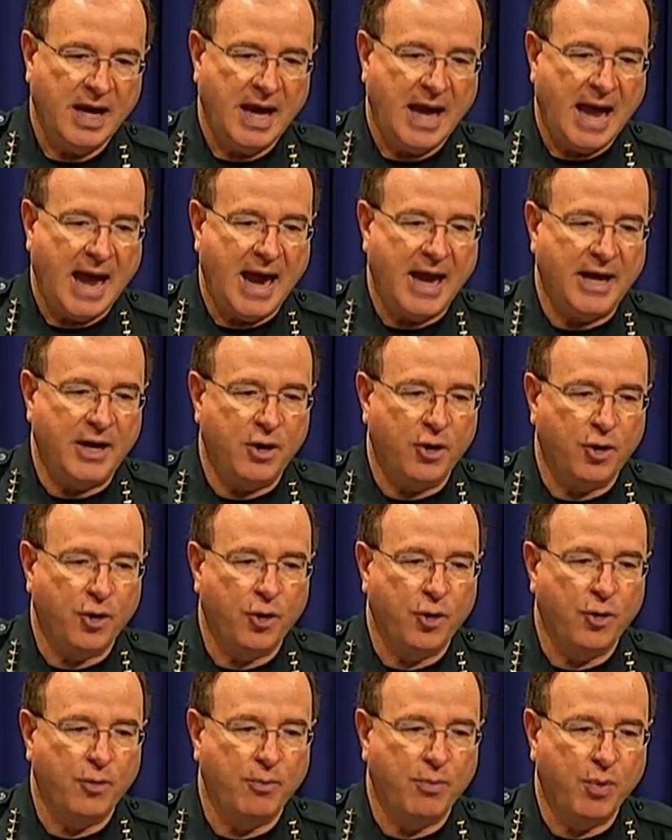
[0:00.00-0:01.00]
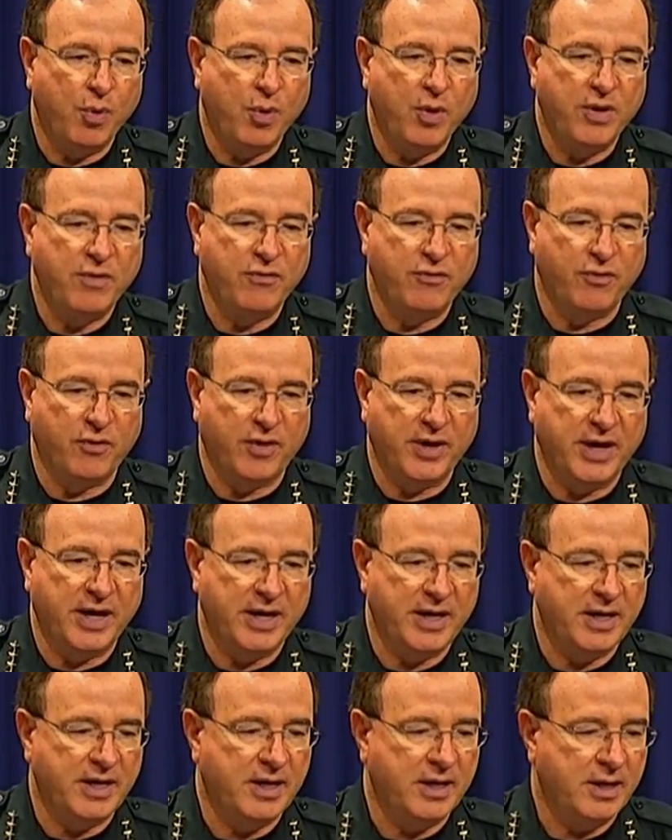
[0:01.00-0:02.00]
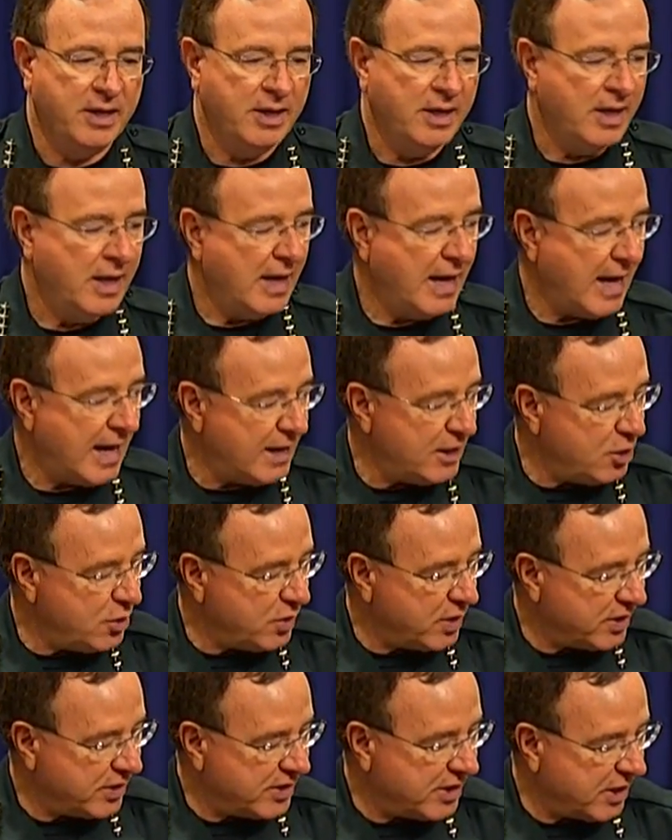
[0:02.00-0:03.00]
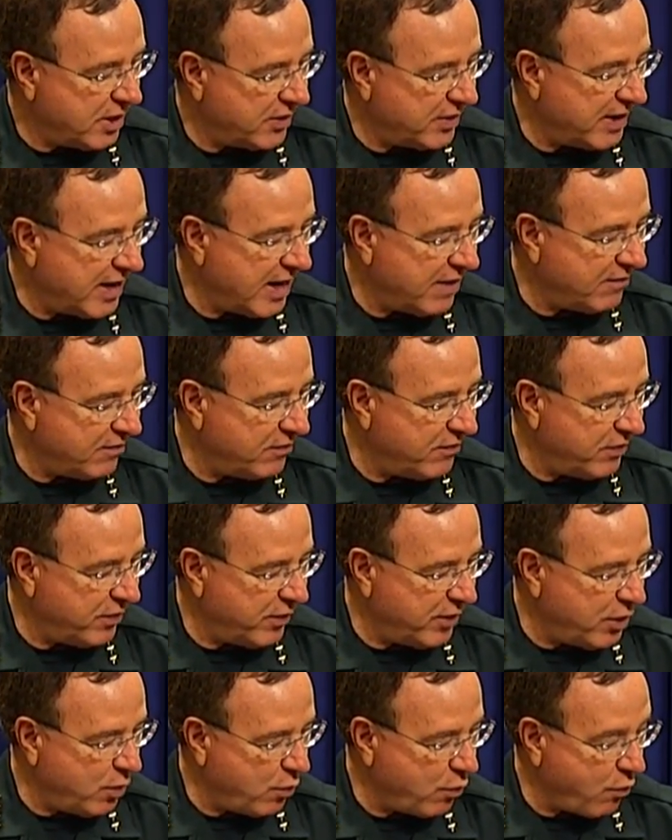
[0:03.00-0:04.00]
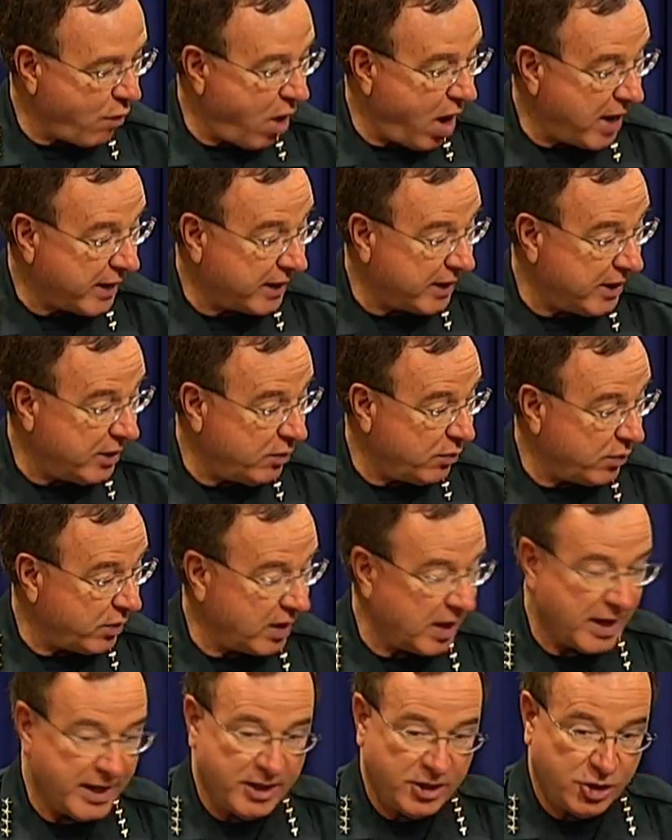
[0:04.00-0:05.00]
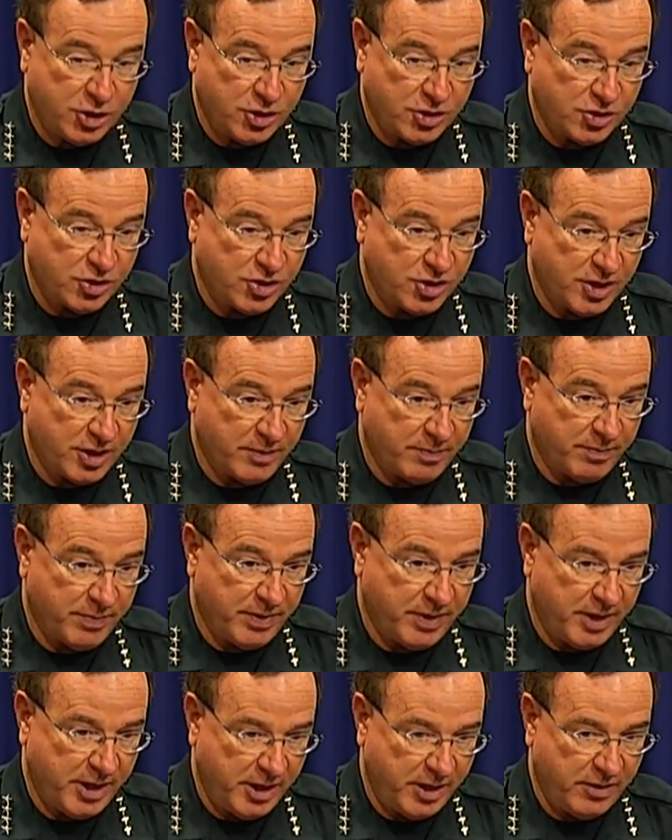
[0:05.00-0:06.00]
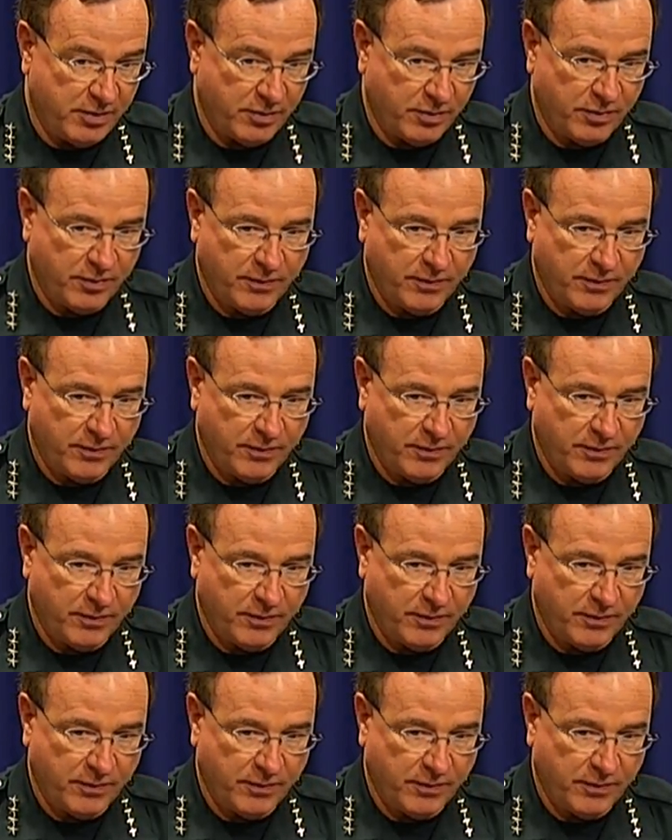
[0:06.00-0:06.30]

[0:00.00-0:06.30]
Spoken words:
and her boyfriend, and you can tell they have a very rocky relationship here,